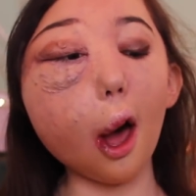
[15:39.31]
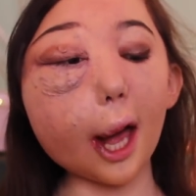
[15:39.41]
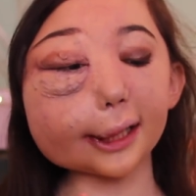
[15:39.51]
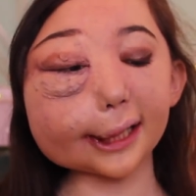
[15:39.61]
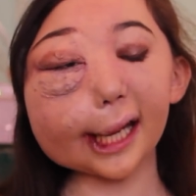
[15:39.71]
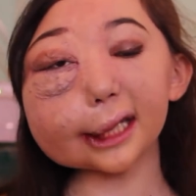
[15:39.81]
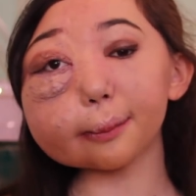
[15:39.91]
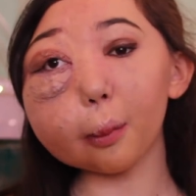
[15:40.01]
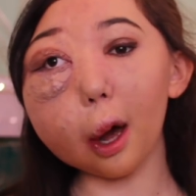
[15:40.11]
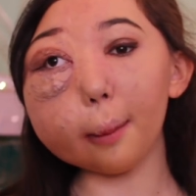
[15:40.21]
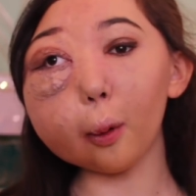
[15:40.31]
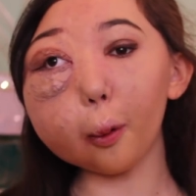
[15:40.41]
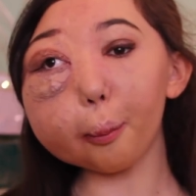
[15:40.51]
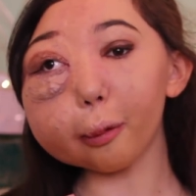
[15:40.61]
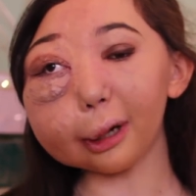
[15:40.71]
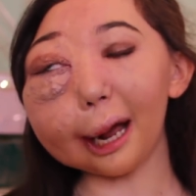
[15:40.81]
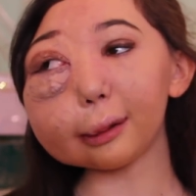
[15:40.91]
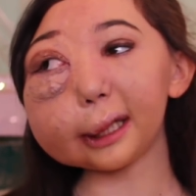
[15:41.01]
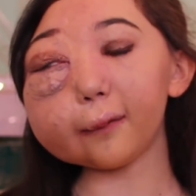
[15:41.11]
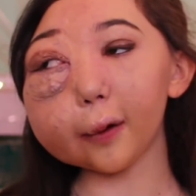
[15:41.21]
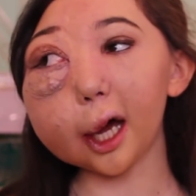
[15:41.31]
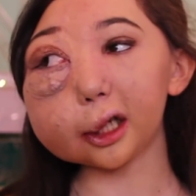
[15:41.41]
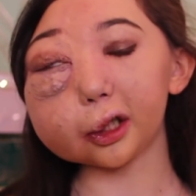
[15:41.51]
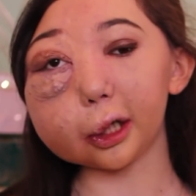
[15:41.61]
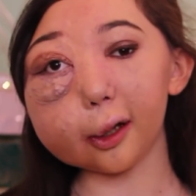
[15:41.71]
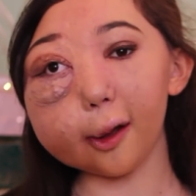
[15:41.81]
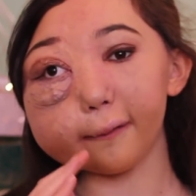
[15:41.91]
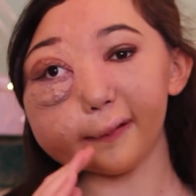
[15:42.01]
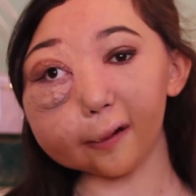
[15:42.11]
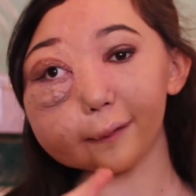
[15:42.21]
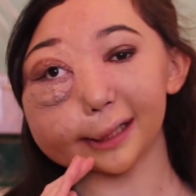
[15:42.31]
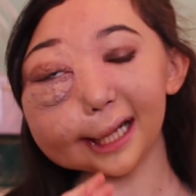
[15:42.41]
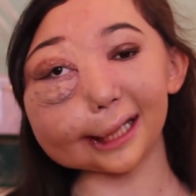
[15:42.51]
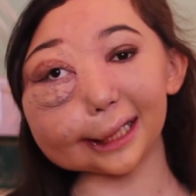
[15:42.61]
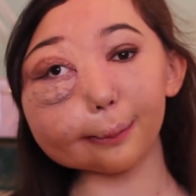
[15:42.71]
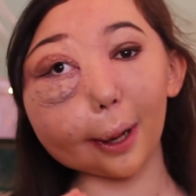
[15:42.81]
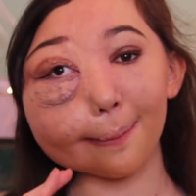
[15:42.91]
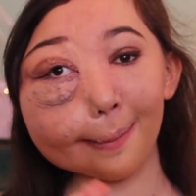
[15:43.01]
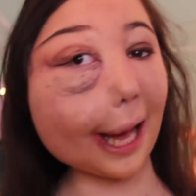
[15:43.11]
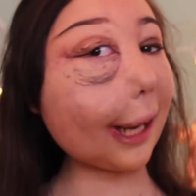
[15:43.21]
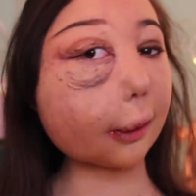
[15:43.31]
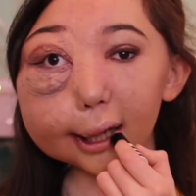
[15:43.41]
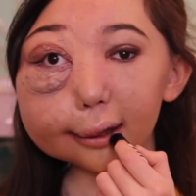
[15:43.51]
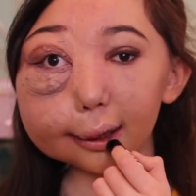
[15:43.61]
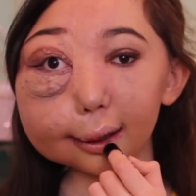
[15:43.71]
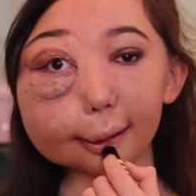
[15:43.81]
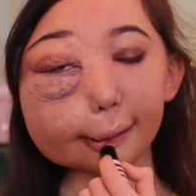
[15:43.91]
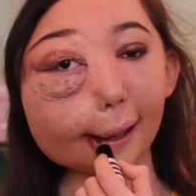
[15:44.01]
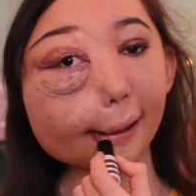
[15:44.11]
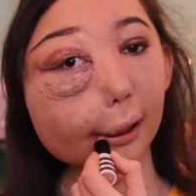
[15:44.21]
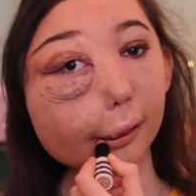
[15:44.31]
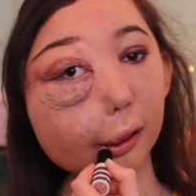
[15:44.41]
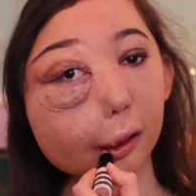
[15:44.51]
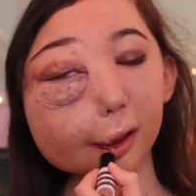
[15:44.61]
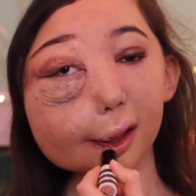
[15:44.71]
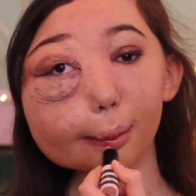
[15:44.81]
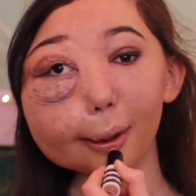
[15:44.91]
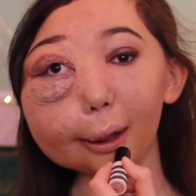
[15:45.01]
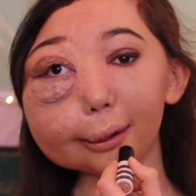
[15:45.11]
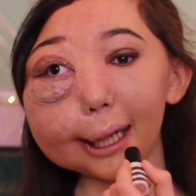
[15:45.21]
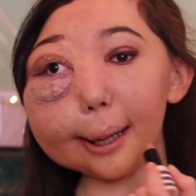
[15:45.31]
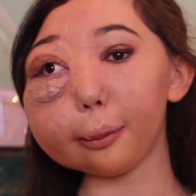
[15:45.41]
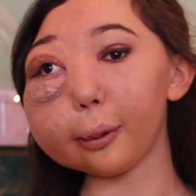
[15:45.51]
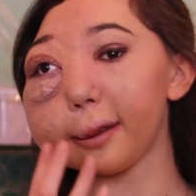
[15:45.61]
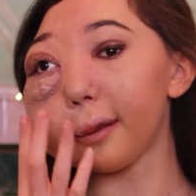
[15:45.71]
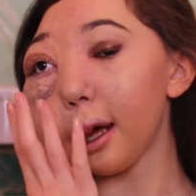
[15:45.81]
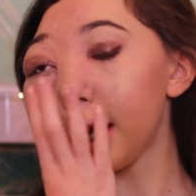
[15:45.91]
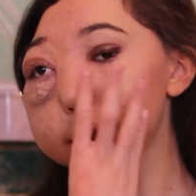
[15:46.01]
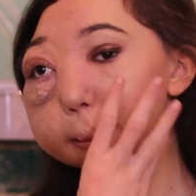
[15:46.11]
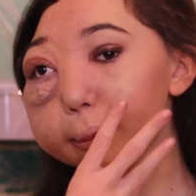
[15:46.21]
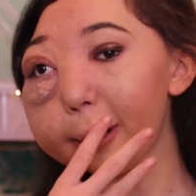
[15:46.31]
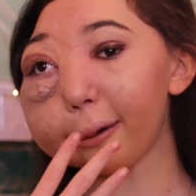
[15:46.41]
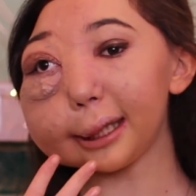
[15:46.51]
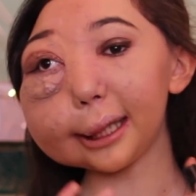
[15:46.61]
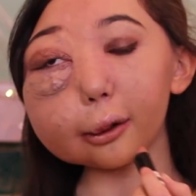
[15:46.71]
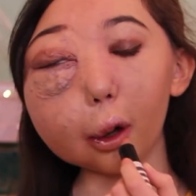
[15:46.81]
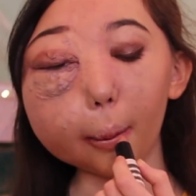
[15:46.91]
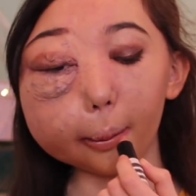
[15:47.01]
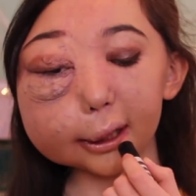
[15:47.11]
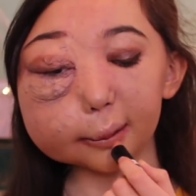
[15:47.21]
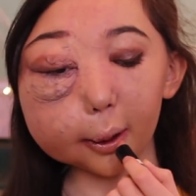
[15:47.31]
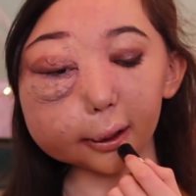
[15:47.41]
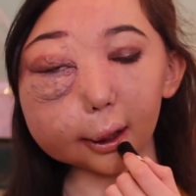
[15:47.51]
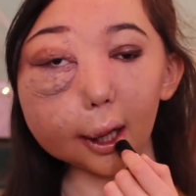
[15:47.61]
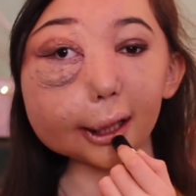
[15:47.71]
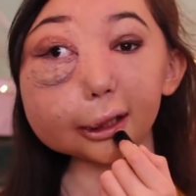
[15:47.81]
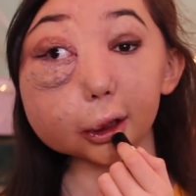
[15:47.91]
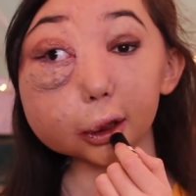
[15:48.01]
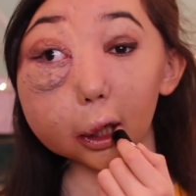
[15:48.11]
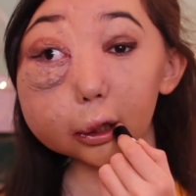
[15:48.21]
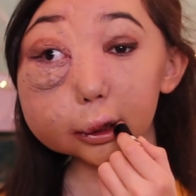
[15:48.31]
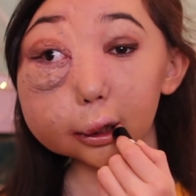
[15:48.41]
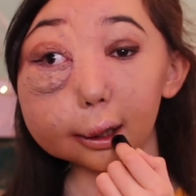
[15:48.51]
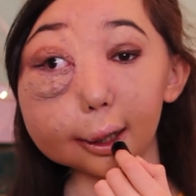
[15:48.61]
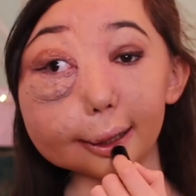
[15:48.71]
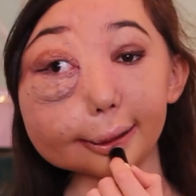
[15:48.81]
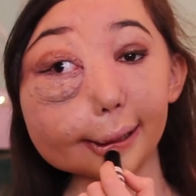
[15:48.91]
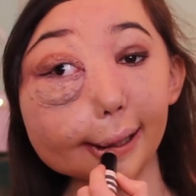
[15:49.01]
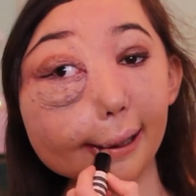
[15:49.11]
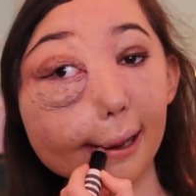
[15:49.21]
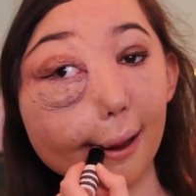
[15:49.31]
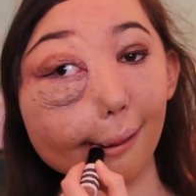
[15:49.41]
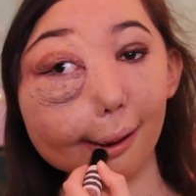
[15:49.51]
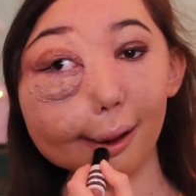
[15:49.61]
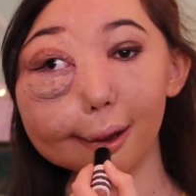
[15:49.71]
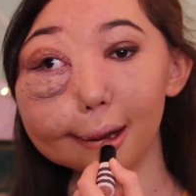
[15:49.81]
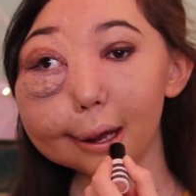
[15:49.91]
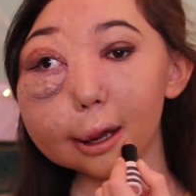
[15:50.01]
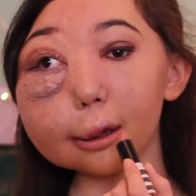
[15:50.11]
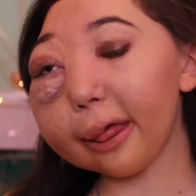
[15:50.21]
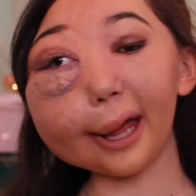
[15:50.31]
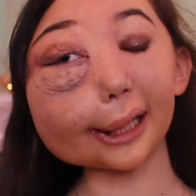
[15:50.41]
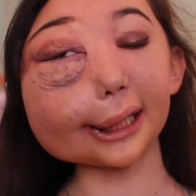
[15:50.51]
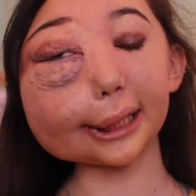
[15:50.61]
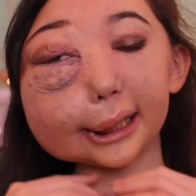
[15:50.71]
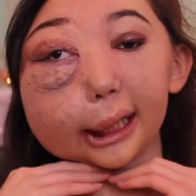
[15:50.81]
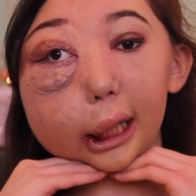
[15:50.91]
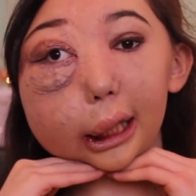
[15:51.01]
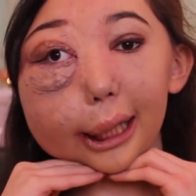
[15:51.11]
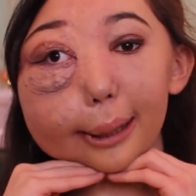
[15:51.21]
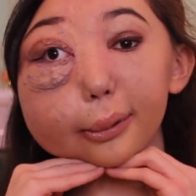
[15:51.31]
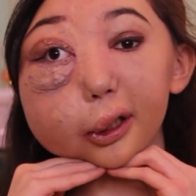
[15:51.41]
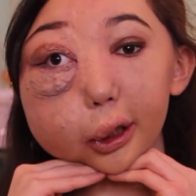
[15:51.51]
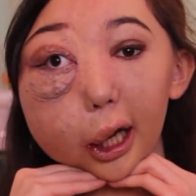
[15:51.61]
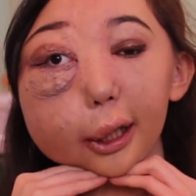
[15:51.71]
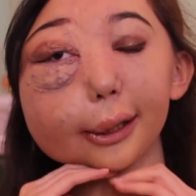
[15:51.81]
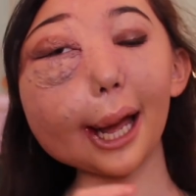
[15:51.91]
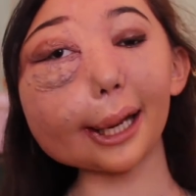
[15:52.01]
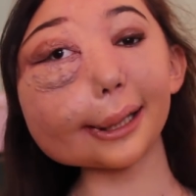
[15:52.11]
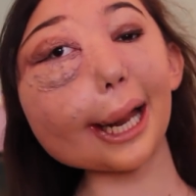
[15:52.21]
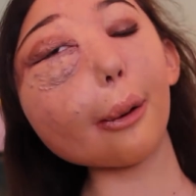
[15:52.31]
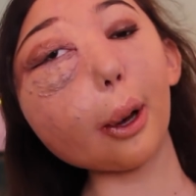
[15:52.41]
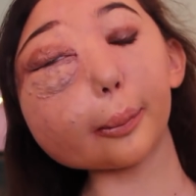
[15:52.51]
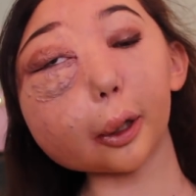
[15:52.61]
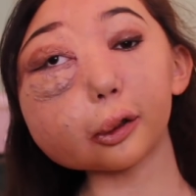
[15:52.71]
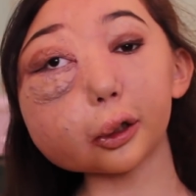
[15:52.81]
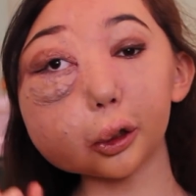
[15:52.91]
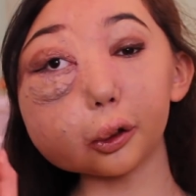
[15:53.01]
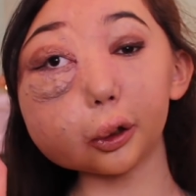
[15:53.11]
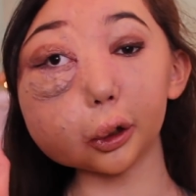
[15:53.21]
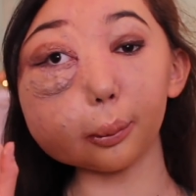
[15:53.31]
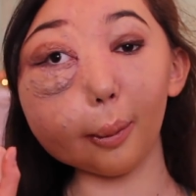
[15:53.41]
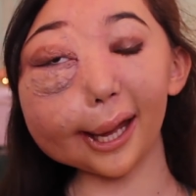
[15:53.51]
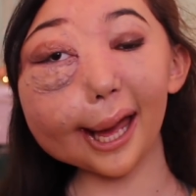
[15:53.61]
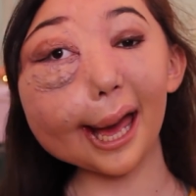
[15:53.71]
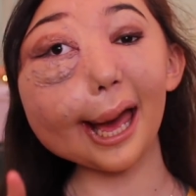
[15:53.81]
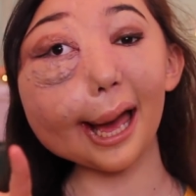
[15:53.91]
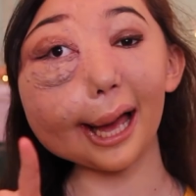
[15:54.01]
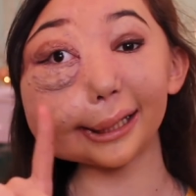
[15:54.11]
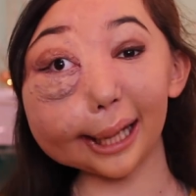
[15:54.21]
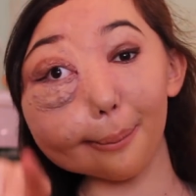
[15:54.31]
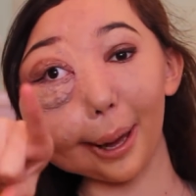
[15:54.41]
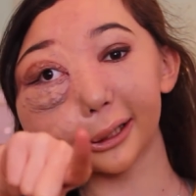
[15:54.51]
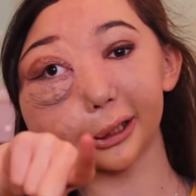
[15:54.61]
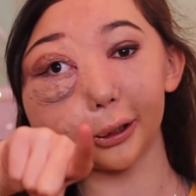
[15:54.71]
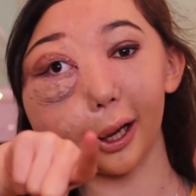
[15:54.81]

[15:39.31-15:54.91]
I'd say it's a more browny version of Velvet Teddy by MAC. I think like a nudie brown lip with some browny, coppery, smoky eyes just goes so nicely. That is the lips done, and now I'm going to do my hair and get back to you